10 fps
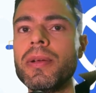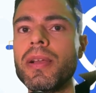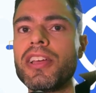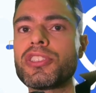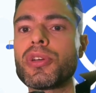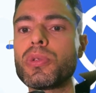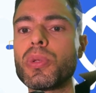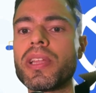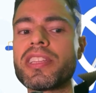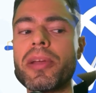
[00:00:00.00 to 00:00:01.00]
let's go
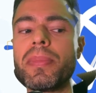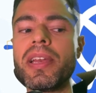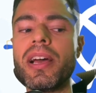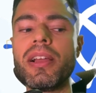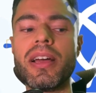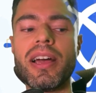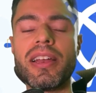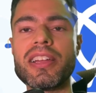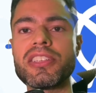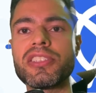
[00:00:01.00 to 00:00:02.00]
to the terminal
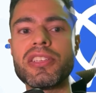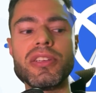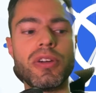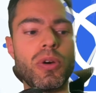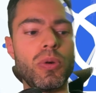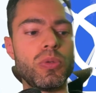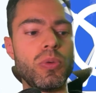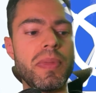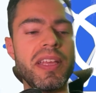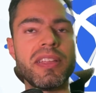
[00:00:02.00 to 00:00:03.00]
and let's see how
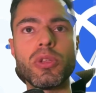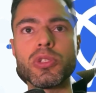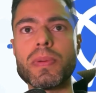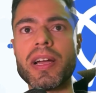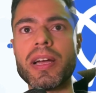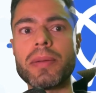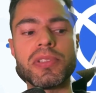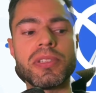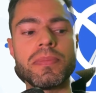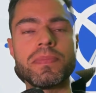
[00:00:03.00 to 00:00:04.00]
to make those backups.